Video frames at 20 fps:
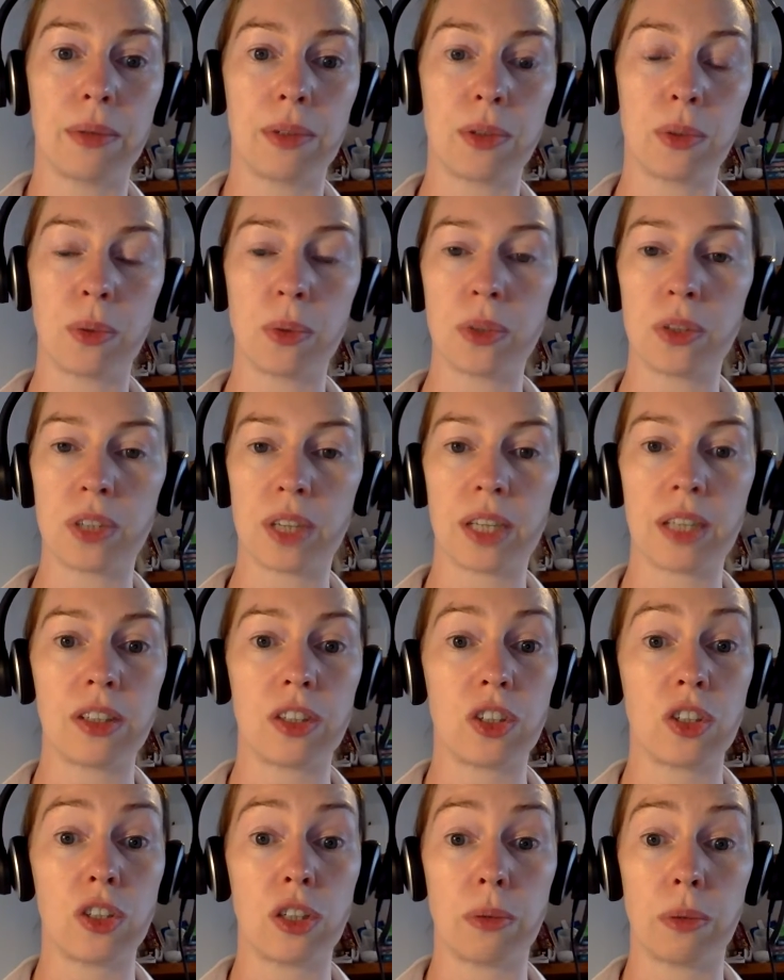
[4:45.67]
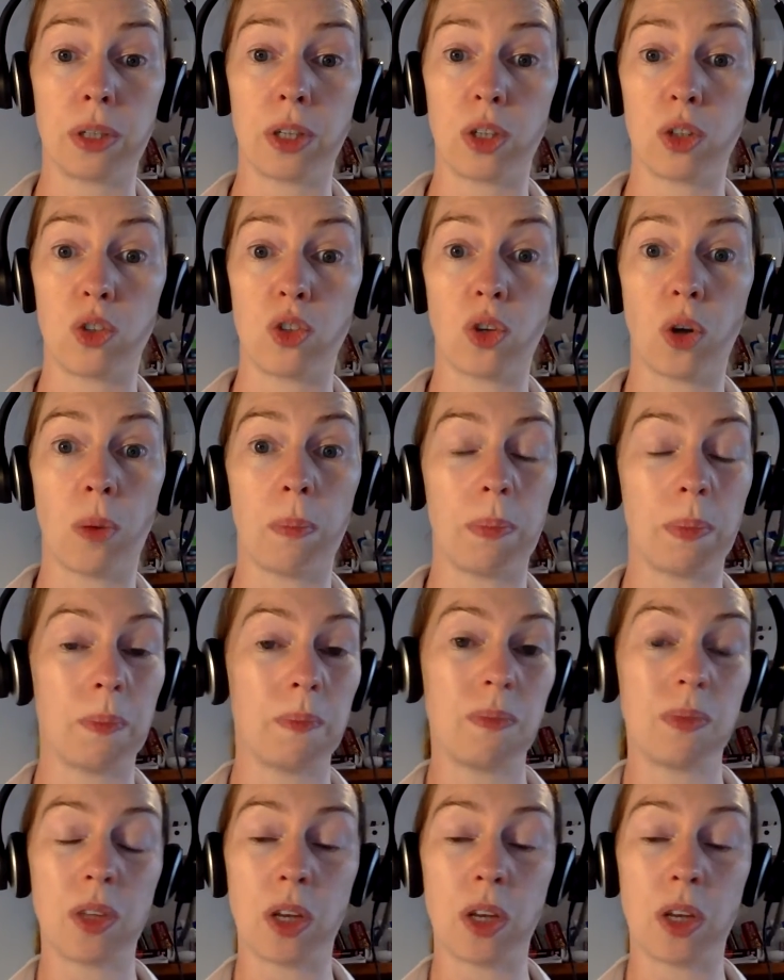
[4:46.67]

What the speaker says: resources to do a good job.